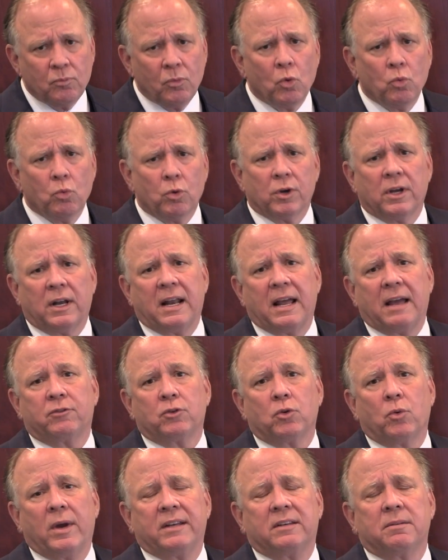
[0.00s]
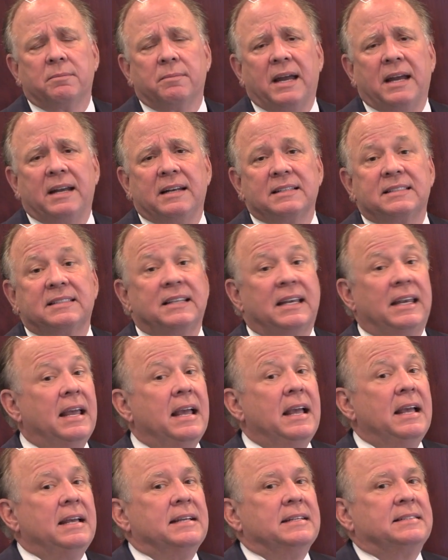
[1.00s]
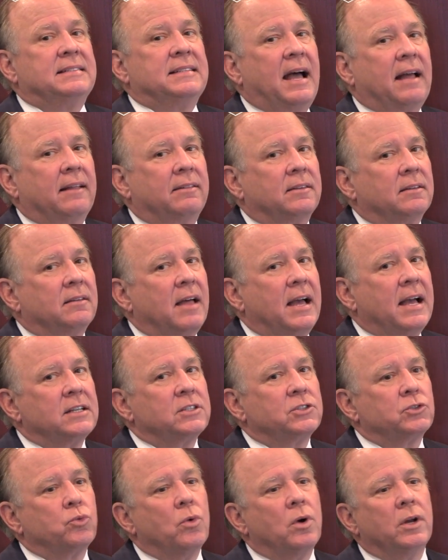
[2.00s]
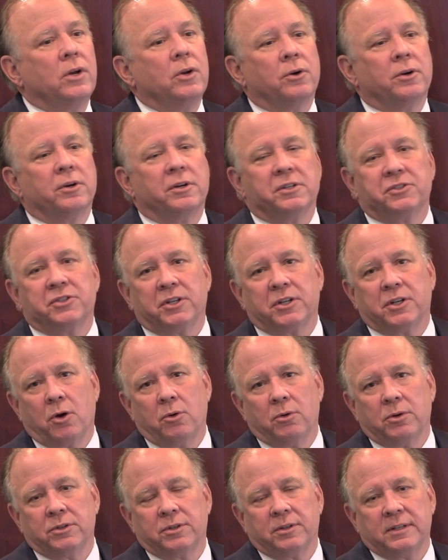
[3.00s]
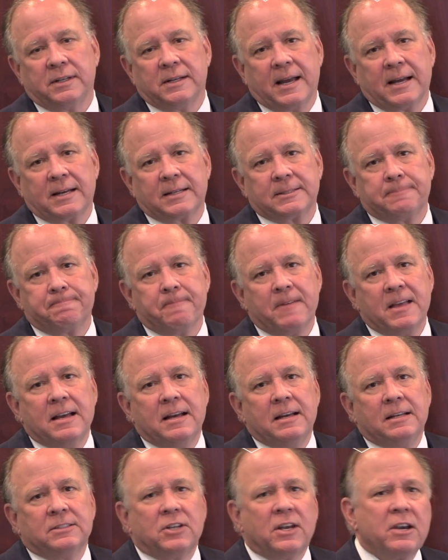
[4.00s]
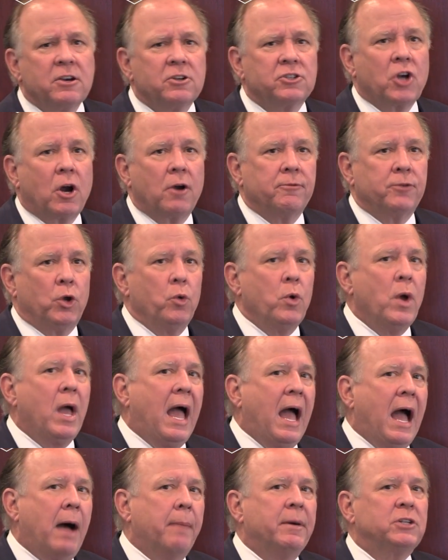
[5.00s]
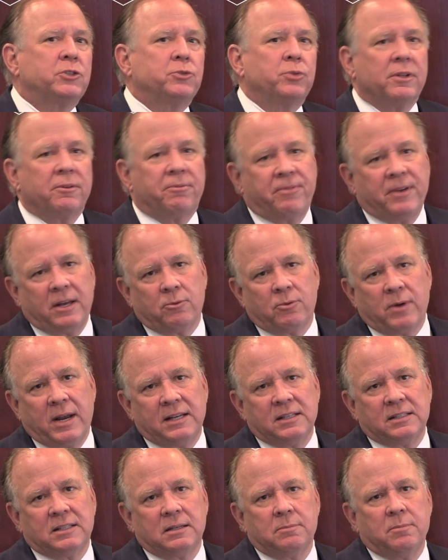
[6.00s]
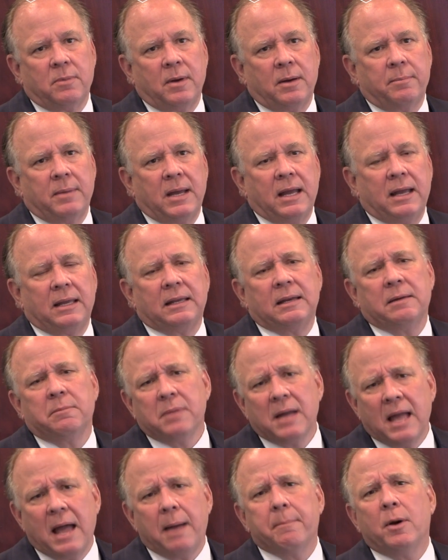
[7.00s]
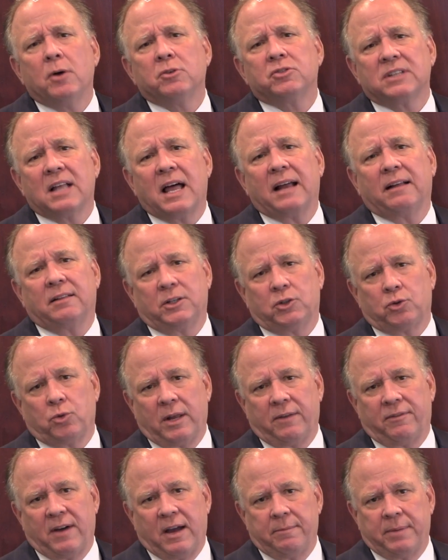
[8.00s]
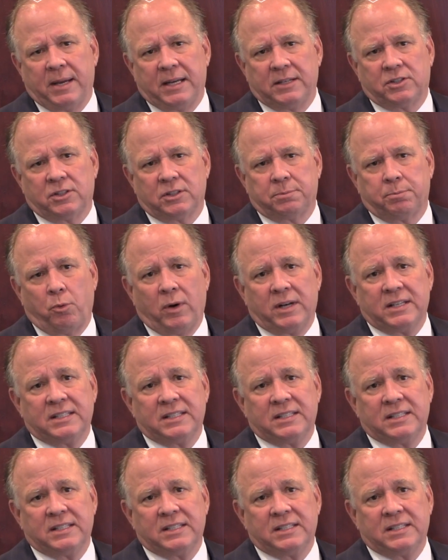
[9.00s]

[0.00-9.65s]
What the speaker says: we're going to have to wait to May to see, is that the last one? Or does it go into the next? So here's our view. How much will the Fed raise in May? Yeah, most likely 25 basis points.